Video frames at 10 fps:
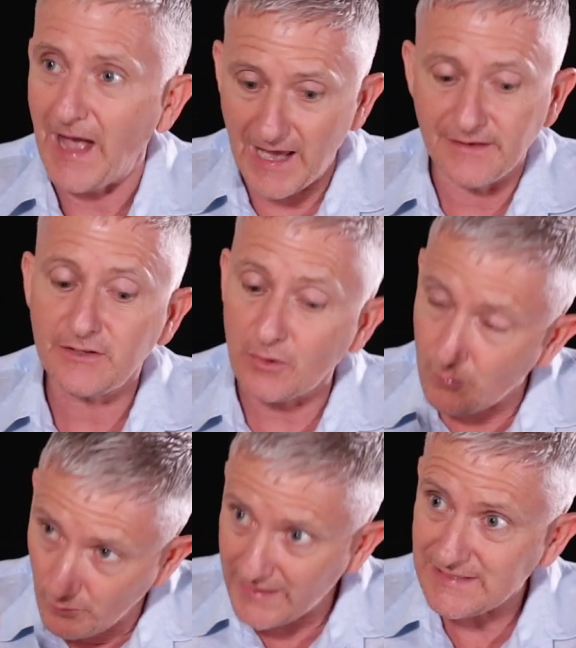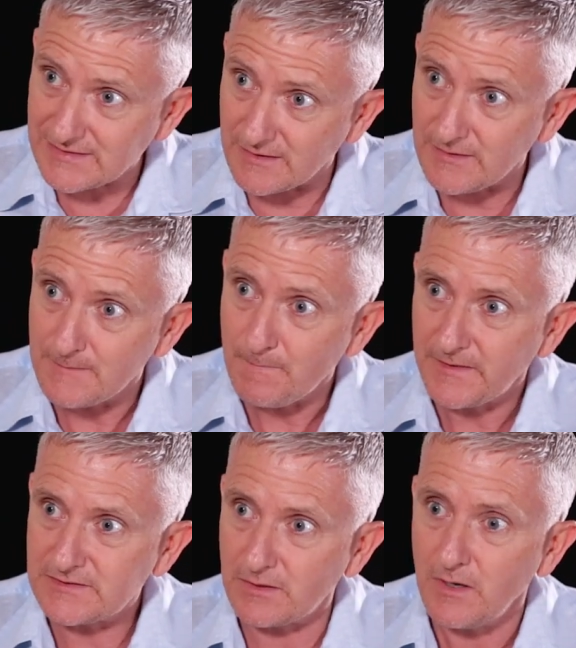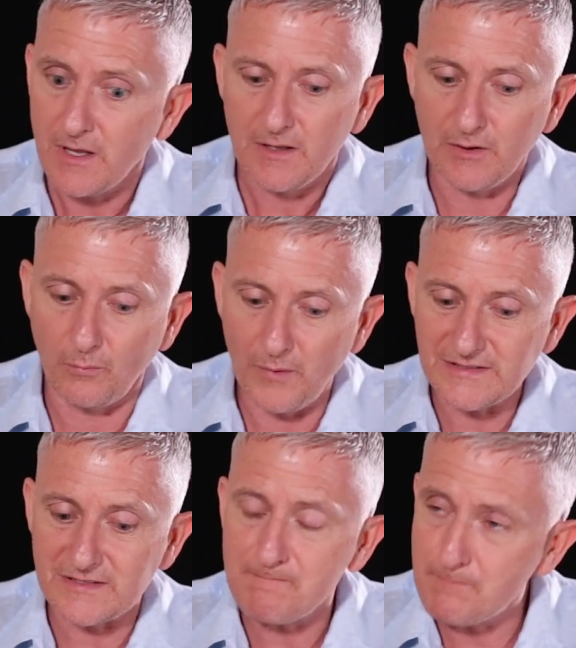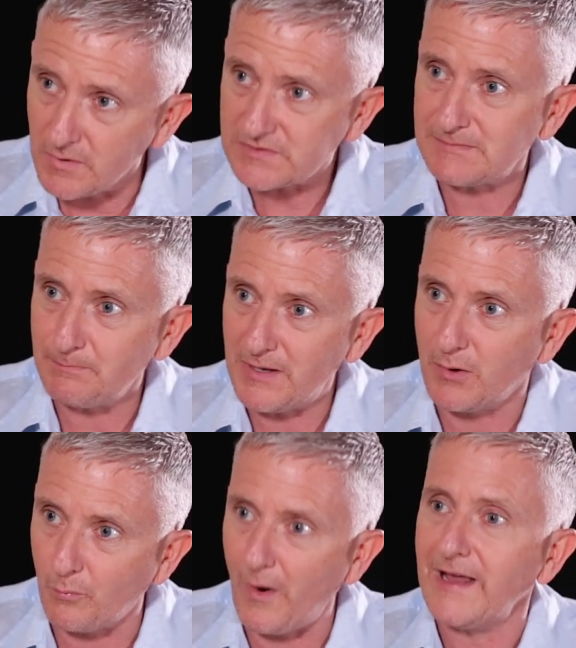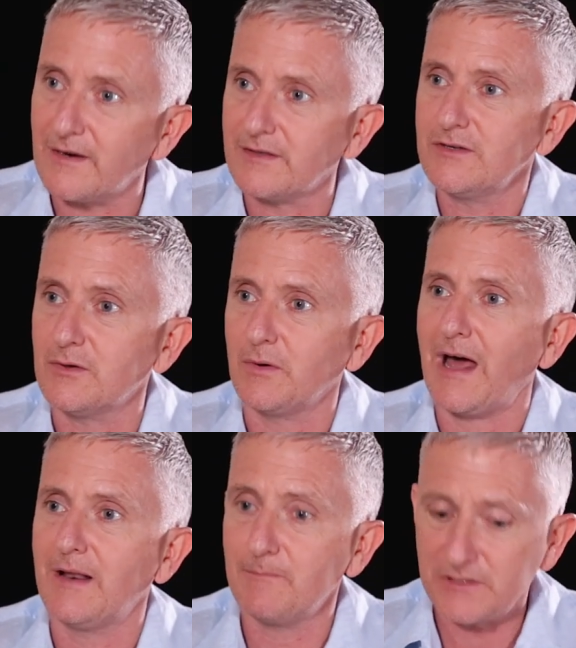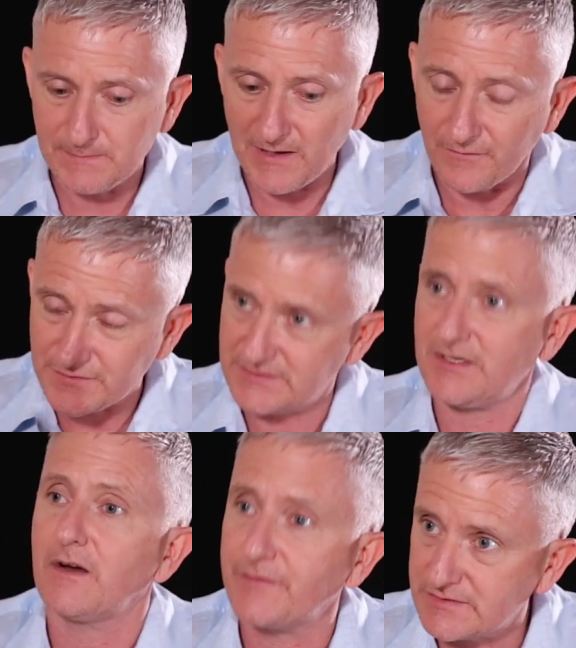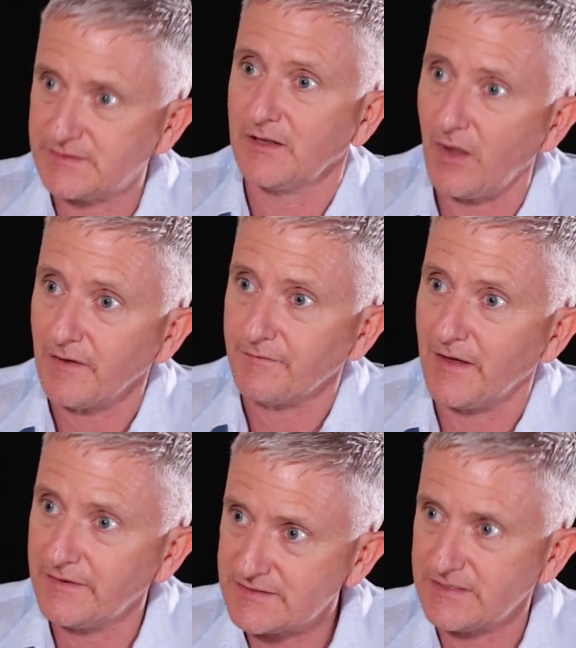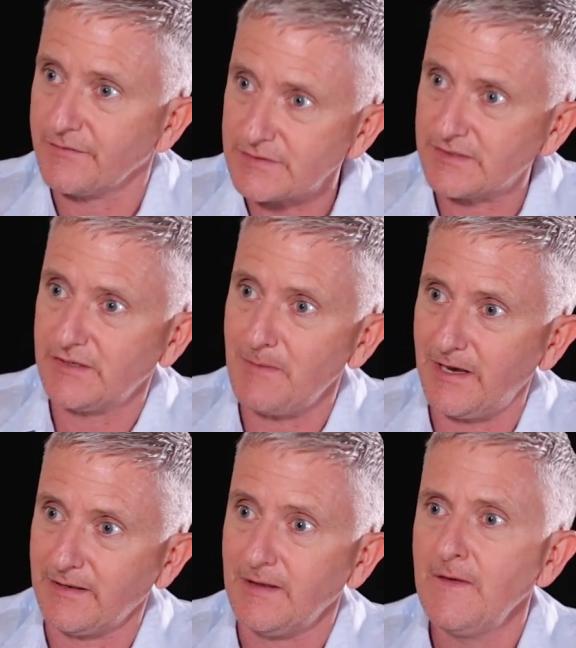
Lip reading: And your reason must be greater than you, and it must be of service to life and service to humanity.